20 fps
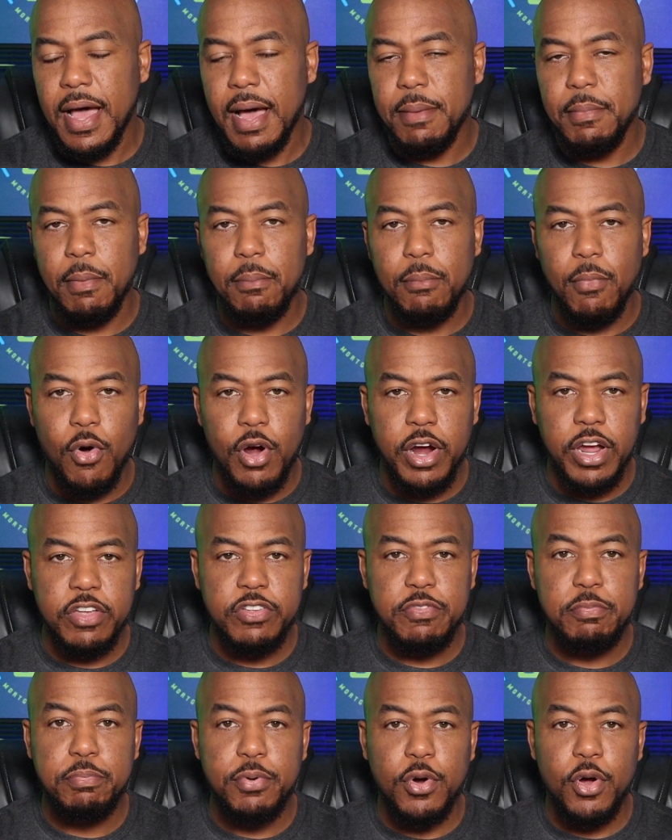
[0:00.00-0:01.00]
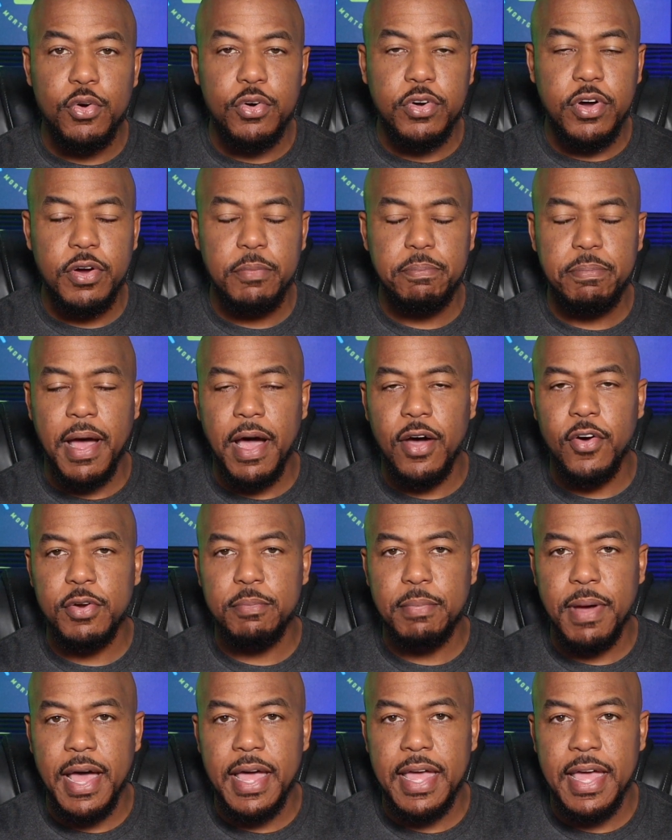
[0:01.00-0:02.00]
I'm a mortgage broker
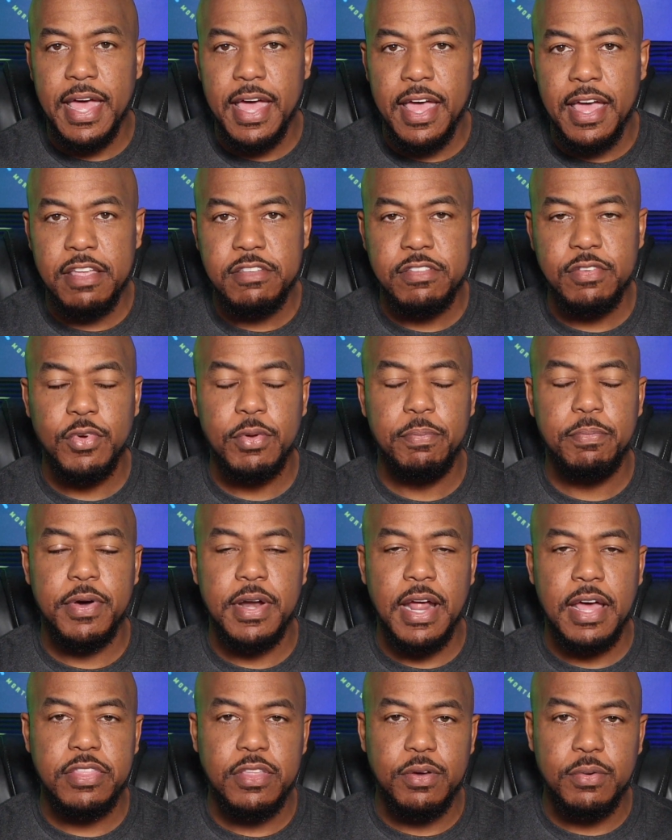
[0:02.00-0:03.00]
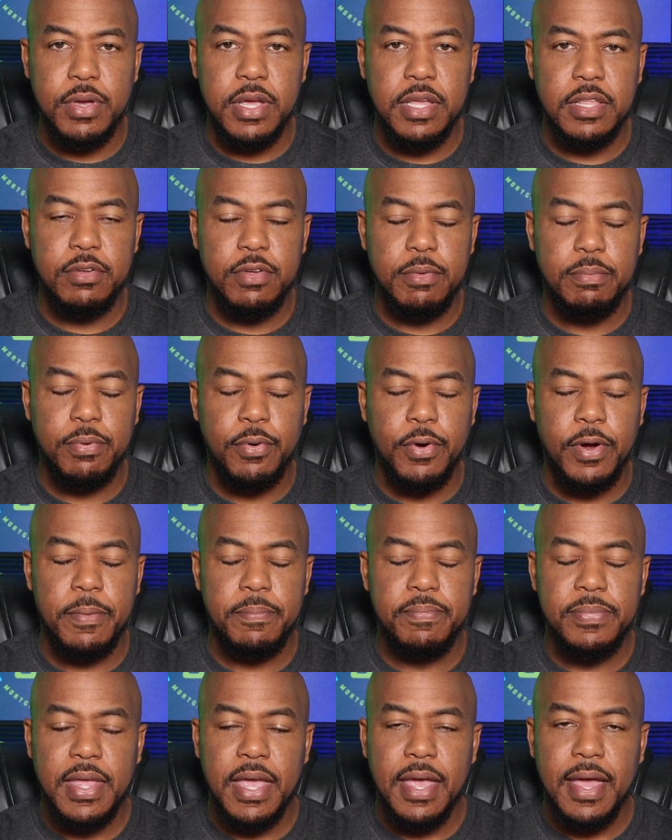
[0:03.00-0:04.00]
powered by Edge and we put out the Weekly
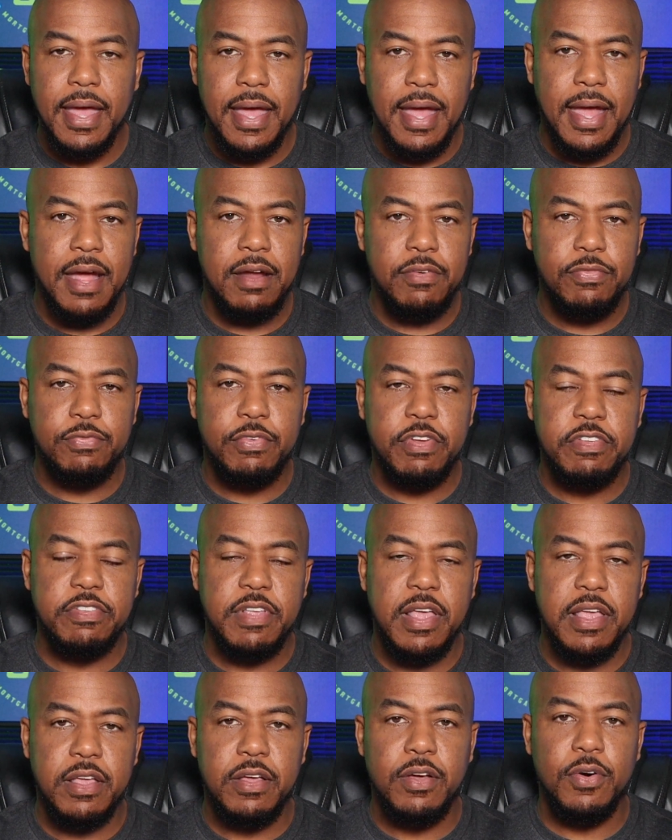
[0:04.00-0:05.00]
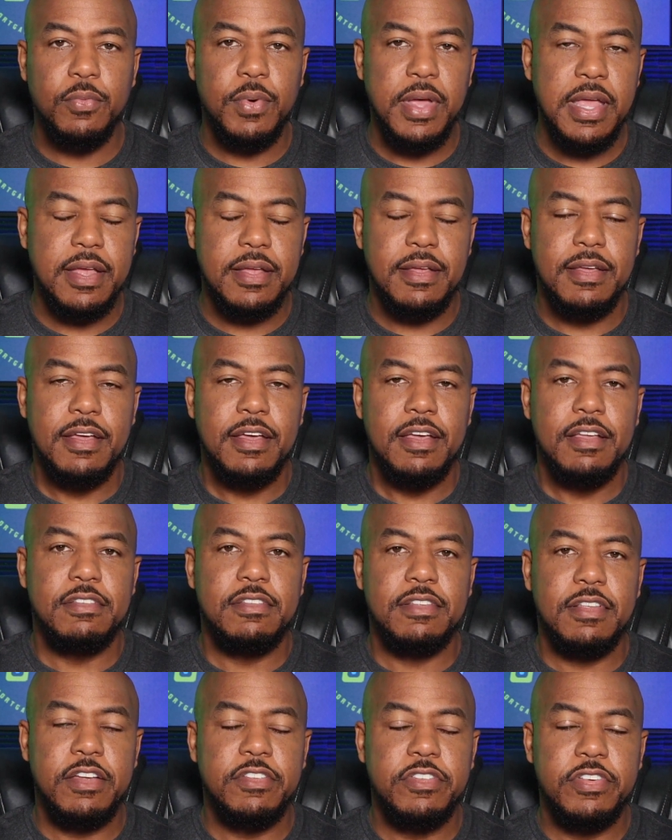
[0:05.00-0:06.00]
Report every single week
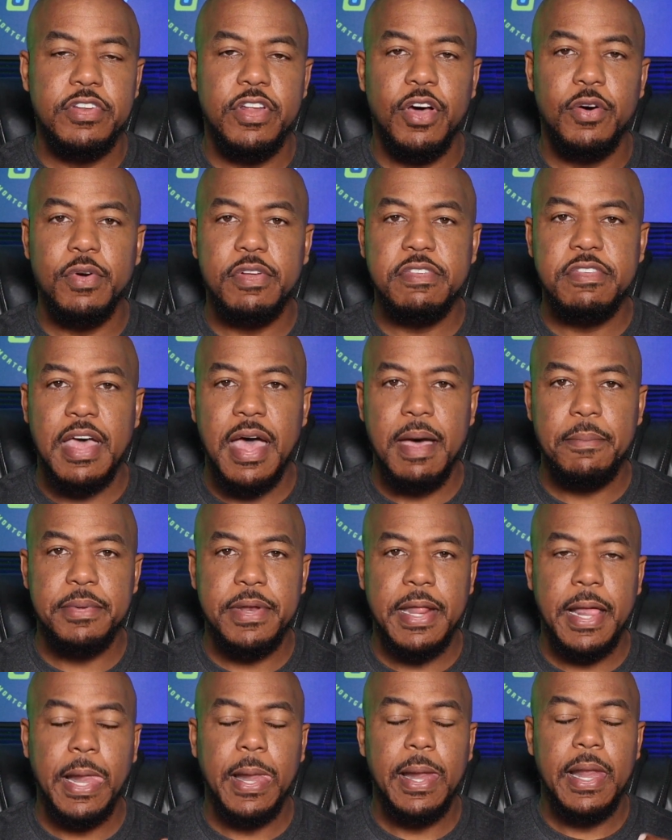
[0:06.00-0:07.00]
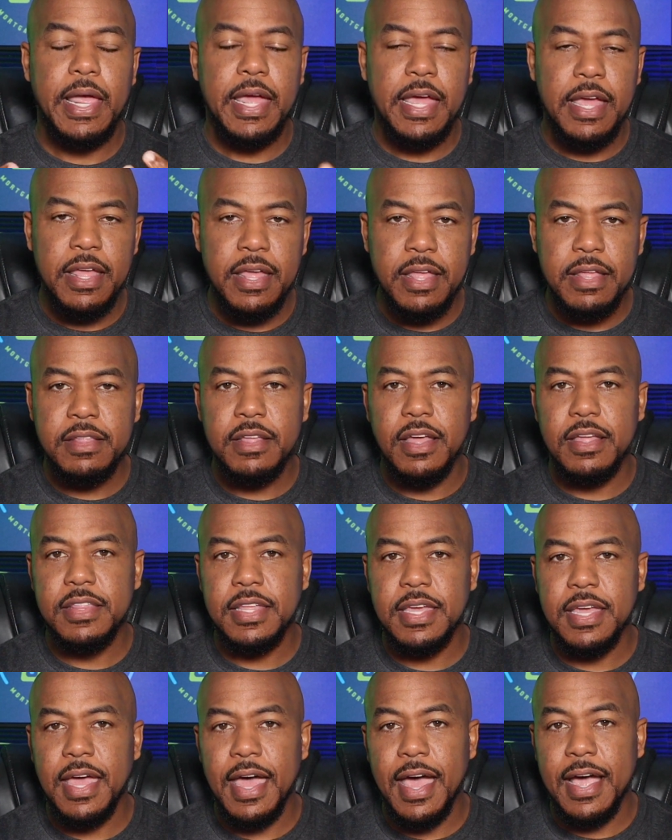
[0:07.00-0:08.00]
to let you know what's happening in
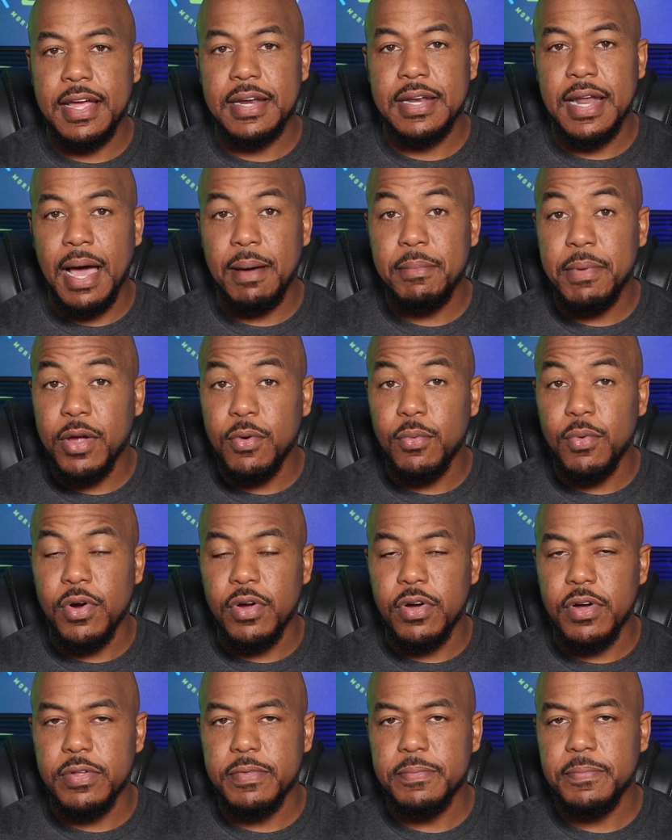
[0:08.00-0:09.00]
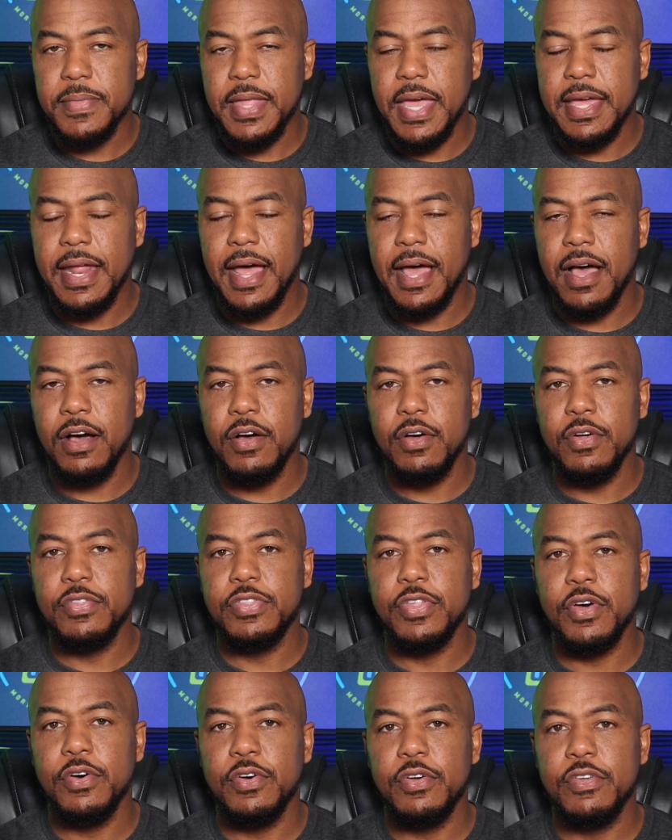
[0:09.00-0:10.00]
the economic world and how
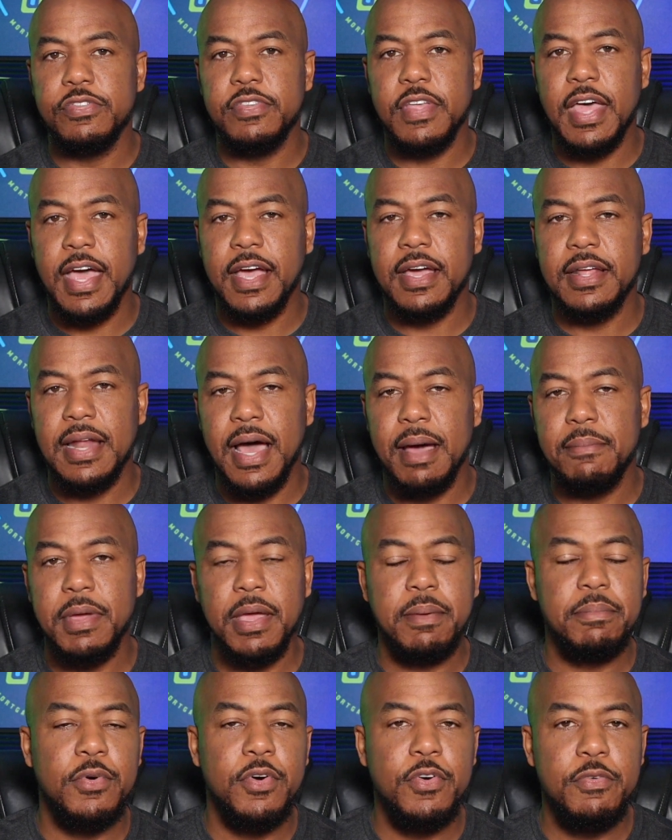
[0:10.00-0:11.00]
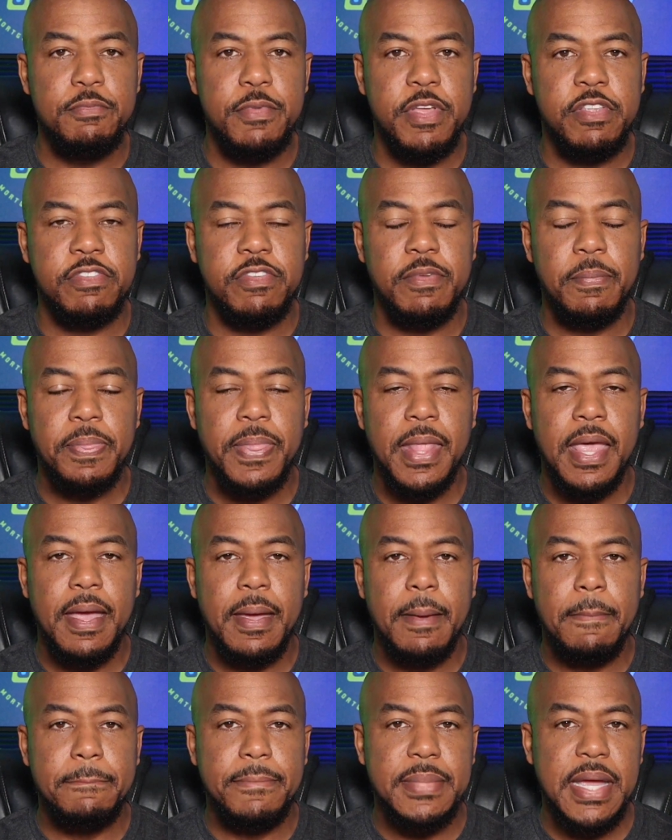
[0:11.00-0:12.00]
those economic movements
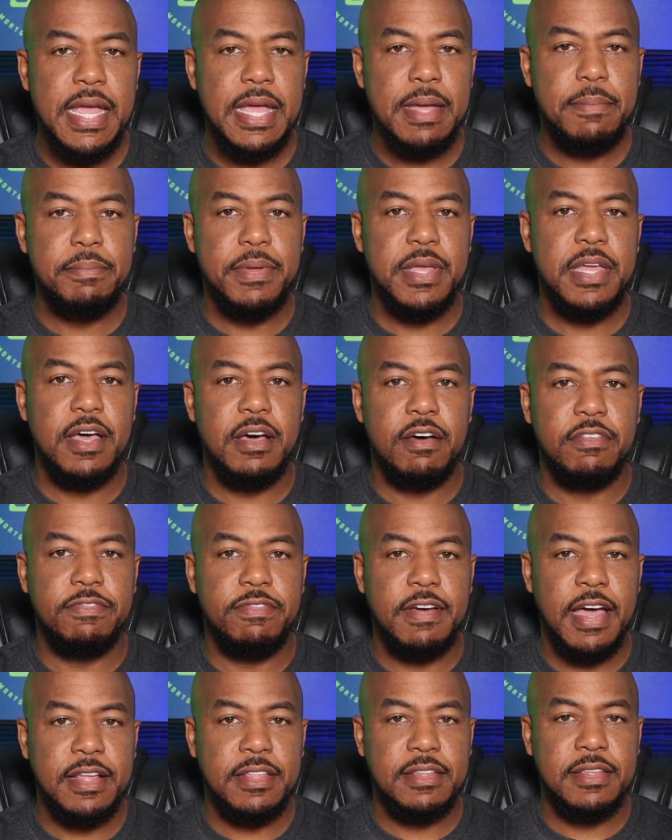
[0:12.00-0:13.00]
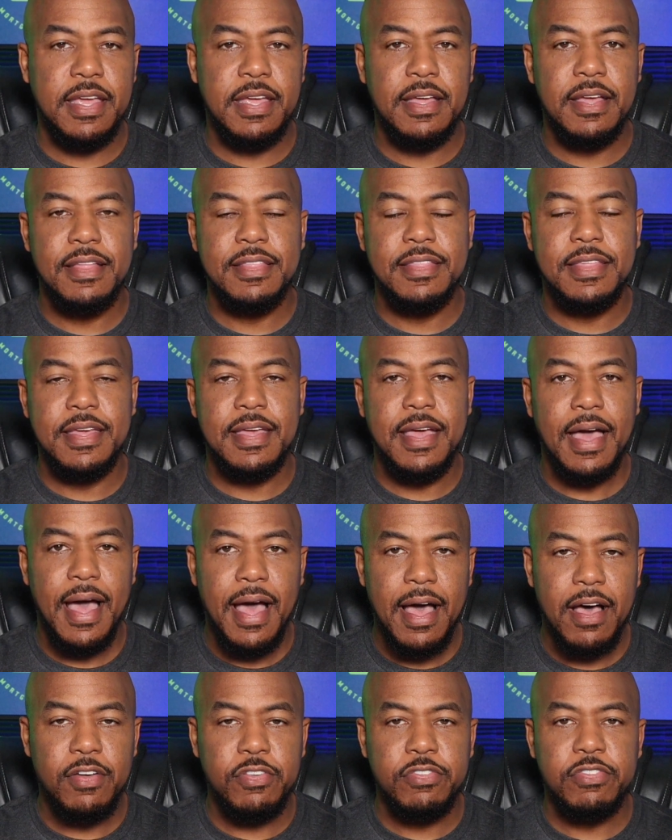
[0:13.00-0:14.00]
may be affecting the
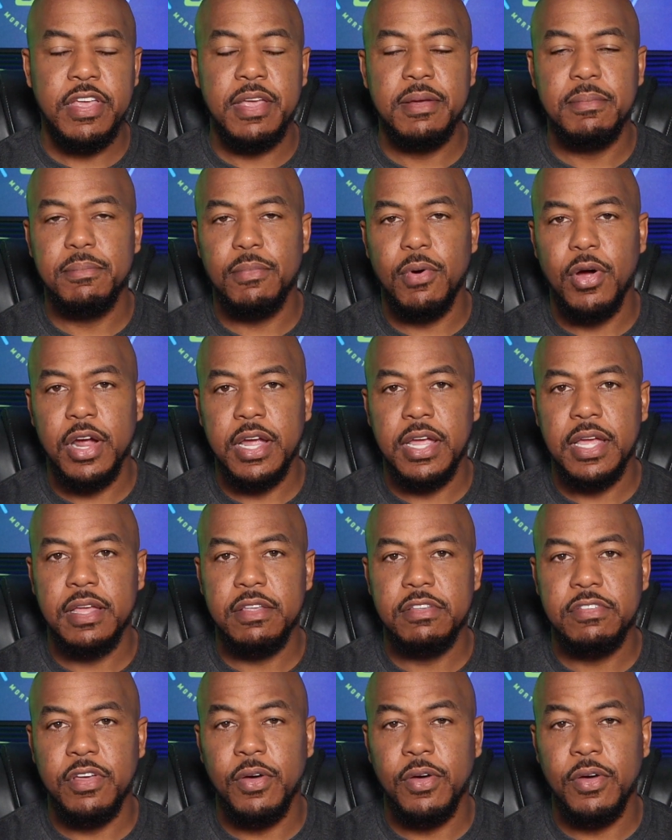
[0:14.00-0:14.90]
housing market.